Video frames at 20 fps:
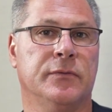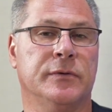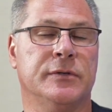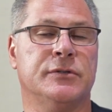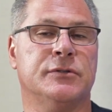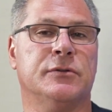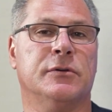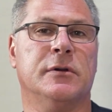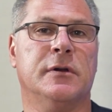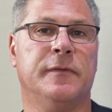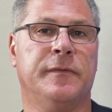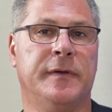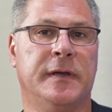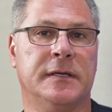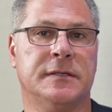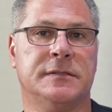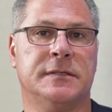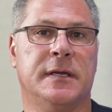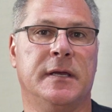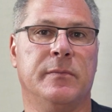
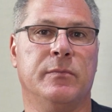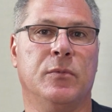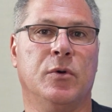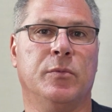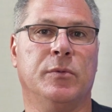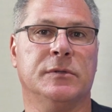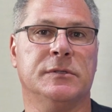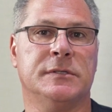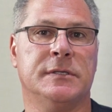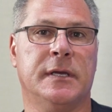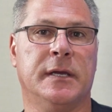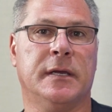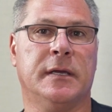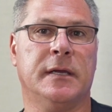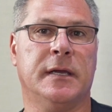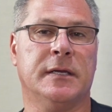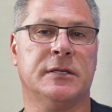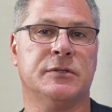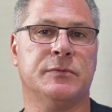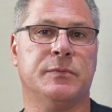RestorFX at Mobile Tech
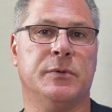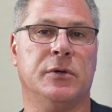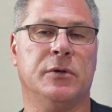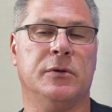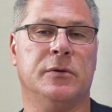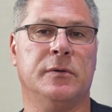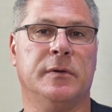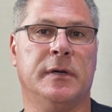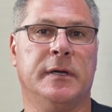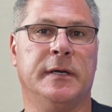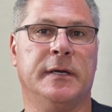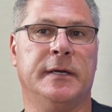Expo,